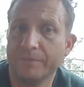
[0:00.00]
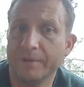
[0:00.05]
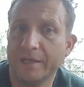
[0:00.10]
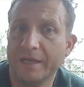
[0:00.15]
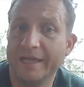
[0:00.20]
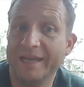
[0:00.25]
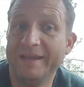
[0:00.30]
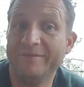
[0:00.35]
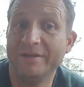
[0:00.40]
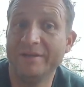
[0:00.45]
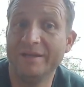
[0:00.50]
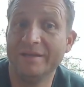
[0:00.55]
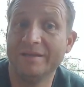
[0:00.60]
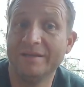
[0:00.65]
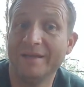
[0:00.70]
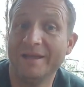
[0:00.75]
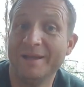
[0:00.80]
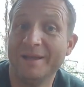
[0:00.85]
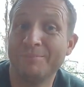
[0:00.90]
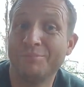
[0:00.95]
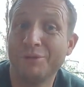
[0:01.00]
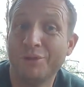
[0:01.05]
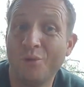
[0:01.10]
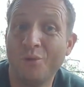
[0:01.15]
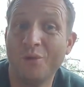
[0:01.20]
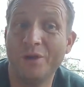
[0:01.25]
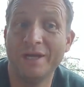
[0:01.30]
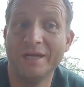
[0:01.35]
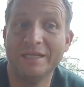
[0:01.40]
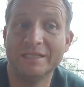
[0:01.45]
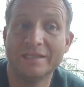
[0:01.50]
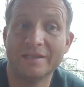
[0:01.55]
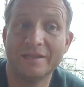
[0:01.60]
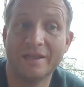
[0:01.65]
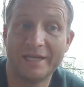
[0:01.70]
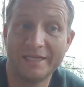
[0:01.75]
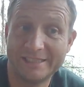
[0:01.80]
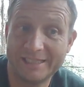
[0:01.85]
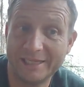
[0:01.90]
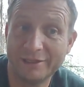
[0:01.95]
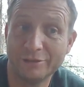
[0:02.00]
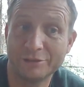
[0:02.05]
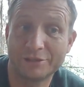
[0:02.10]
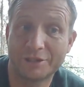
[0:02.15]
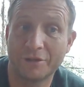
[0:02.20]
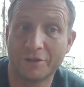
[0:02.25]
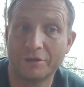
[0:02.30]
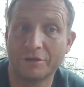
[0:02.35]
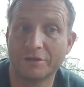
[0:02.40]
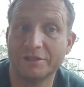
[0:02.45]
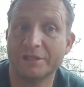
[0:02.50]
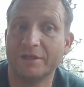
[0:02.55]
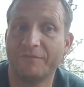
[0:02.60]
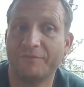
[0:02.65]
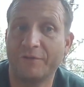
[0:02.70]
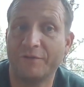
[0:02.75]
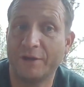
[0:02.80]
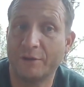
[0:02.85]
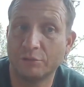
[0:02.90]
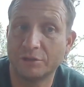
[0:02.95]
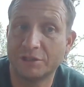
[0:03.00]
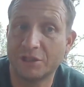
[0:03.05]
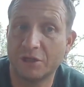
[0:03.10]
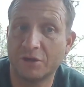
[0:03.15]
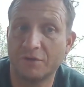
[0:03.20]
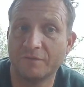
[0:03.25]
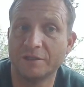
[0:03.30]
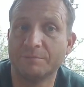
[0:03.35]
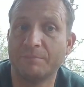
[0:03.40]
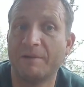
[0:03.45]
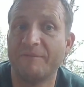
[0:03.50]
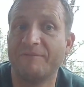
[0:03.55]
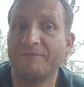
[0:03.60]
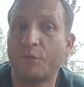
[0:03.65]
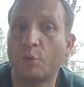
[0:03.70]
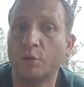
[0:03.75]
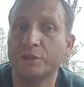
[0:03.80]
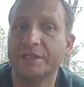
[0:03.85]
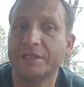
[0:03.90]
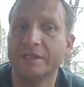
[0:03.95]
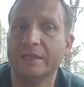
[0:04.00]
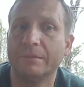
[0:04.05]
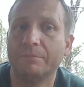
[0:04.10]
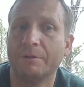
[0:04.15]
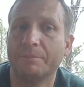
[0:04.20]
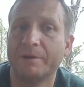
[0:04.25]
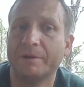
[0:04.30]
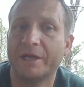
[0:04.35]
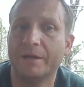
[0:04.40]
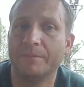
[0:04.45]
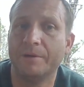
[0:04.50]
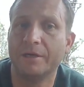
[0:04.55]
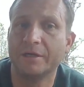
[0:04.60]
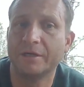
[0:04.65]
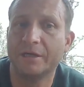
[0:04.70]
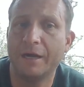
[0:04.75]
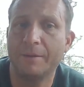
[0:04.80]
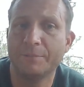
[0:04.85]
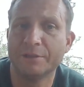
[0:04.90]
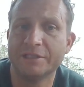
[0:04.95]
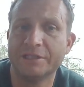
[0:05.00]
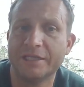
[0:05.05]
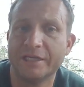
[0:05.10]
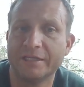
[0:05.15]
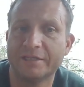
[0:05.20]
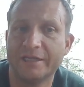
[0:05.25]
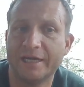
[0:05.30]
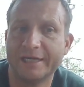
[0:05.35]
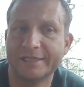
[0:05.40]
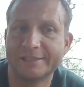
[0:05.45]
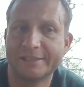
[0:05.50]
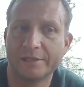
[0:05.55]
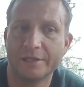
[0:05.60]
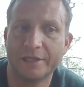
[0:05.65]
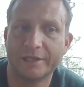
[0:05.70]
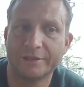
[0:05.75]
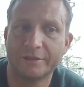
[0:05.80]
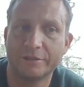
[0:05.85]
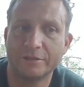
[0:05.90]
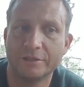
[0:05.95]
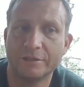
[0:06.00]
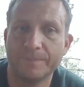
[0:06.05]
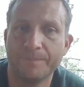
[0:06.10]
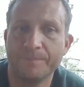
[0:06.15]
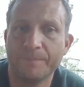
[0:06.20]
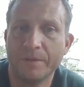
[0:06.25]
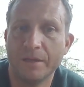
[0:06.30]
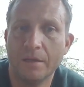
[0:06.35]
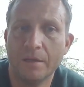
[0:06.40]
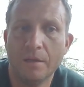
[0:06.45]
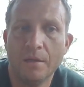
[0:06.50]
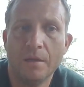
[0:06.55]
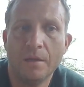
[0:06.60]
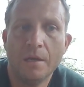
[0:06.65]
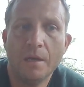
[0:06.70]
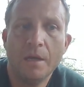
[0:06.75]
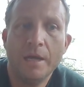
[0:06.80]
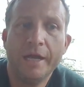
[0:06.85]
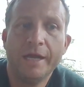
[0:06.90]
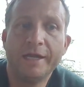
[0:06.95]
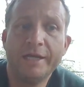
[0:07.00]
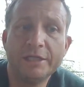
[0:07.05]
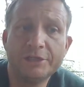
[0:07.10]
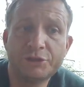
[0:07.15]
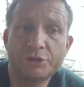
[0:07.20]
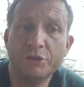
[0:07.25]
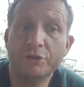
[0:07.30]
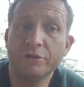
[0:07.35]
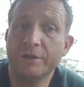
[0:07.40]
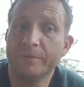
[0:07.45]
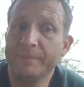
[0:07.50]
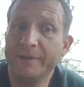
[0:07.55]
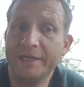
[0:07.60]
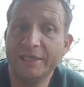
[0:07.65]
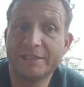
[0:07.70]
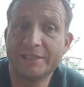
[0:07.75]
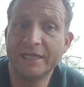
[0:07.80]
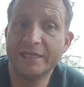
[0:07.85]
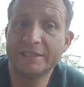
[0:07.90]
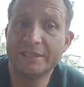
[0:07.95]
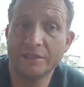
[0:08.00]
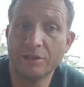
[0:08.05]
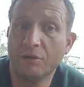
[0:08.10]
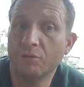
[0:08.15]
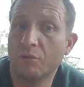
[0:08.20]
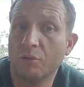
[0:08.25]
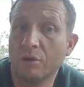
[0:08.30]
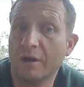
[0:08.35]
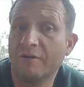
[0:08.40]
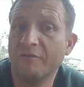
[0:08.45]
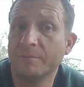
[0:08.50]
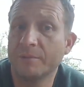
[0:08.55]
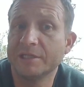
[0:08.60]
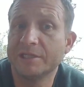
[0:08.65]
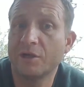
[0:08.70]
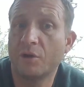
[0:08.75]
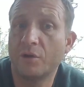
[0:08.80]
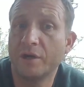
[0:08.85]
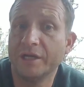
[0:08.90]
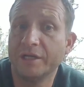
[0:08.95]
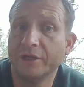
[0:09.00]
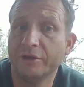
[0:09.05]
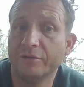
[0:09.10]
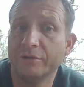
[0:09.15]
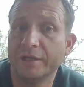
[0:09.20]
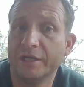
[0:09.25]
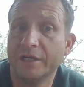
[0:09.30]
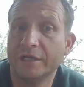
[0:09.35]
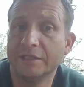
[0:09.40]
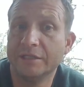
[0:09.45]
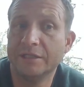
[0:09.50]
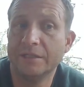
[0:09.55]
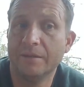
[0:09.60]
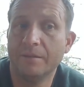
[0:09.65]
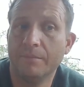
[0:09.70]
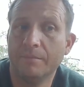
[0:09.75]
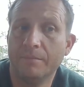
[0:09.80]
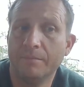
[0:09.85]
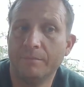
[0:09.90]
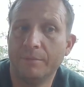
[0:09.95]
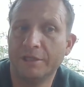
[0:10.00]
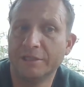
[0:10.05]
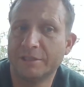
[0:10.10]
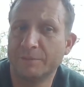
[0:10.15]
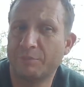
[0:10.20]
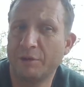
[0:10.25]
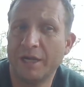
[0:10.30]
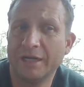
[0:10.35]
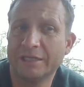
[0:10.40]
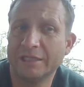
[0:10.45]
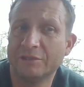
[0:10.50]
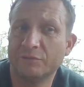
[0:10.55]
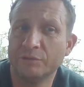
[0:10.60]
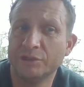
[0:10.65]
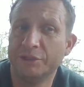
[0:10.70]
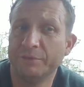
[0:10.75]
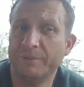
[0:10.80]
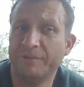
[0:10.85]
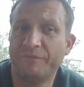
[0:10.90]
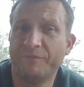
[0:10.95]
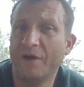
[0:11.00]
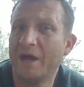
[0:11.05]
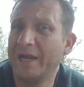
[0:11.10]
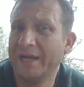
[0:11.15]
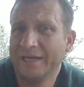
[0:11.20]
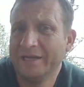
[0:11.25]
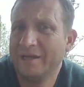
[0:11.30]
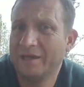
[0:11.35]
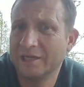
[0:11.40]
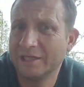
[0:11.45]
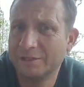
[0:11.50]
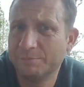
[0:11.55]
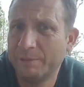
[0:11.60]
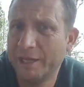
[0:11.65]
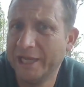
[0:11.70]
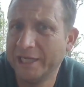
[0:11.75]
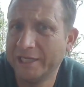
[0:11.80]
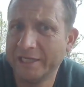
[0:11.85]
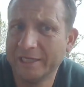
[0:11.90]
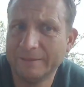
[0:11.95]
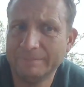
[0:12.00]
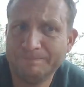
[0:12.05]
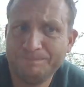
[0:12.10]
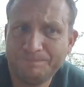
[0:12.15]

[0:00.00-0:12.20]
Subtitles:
and even employees like sales clerks into federal service by forcing them to become uncompensated tax collectors. It is true that many states and local governments already do this, but it's a practice we should be fighting, not expanding.